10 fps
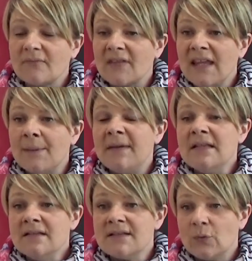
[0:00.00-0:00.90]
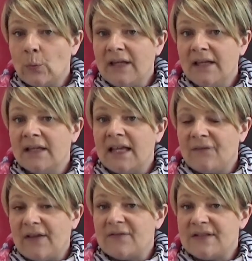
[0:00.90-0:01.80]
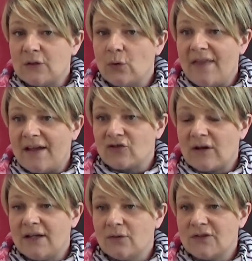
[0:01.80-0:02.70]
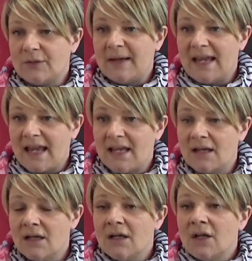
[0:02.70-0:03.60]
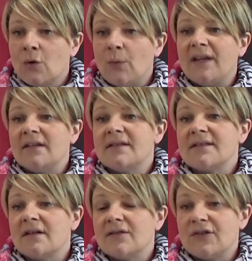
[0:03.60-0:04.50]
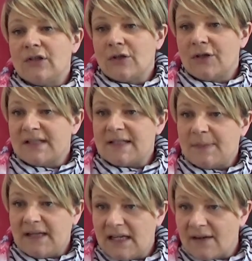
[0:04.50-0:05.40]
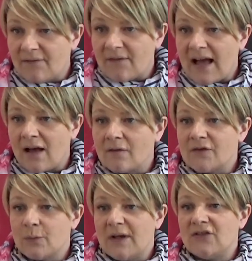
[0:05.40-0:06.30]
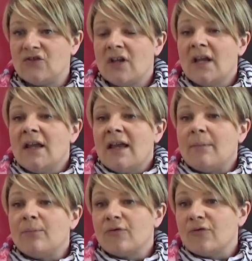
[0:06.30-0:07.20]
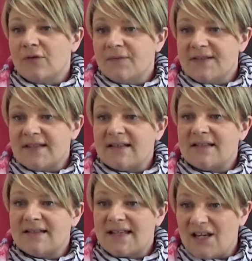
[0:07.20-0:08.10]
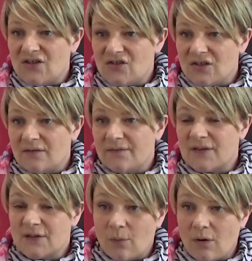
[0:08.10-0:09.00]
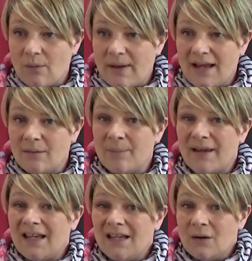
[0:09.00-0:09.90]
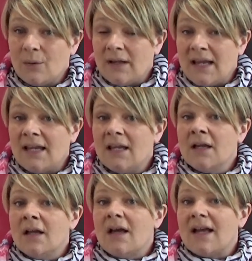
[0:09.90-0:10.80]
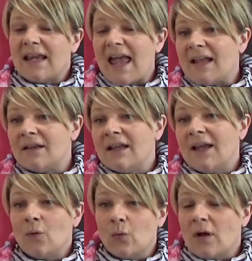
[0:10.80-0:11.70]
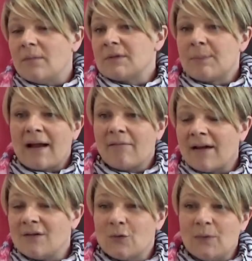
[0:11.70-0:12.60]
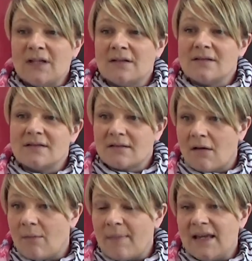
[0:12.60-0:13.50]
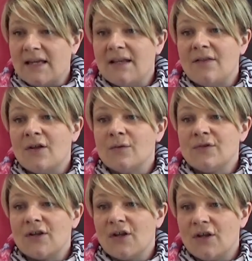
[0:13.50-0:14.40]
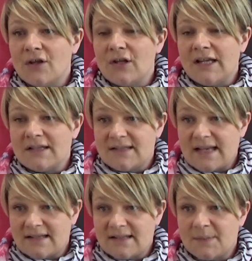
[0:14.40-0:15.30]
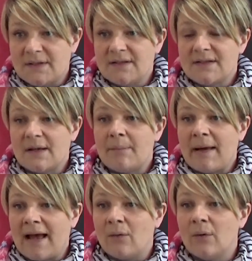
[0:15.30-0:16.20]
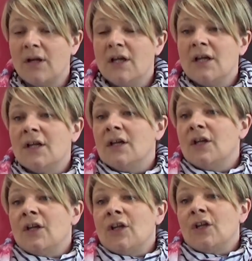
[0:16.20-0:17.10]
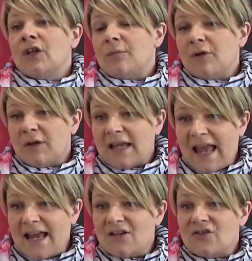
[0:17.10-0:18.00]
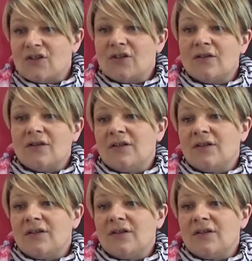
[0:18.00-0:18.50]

It means that we can, if they've still got their tracheostomy in, we can start to look at speaking valves, which improve sensation for swallowing, but equally, again, it all comes back round to we can start making those early assessments about communication and